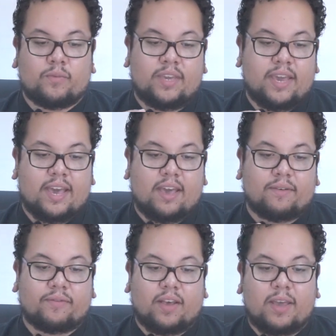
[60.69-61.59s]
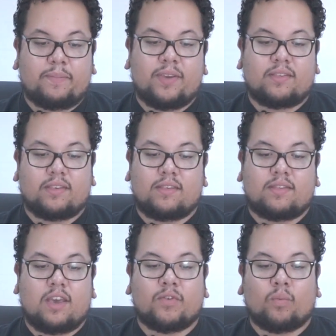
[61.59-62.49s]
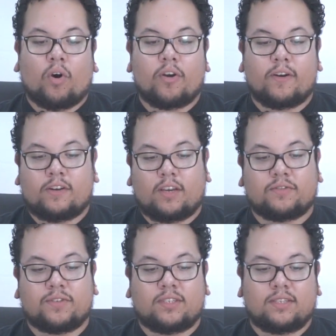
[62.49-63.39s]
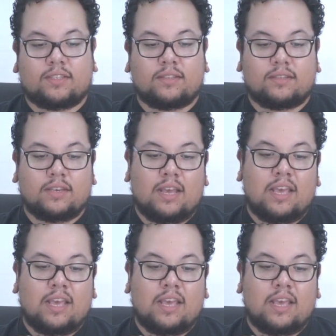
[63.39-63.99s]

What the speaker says: We have IP67 water and dust resistance,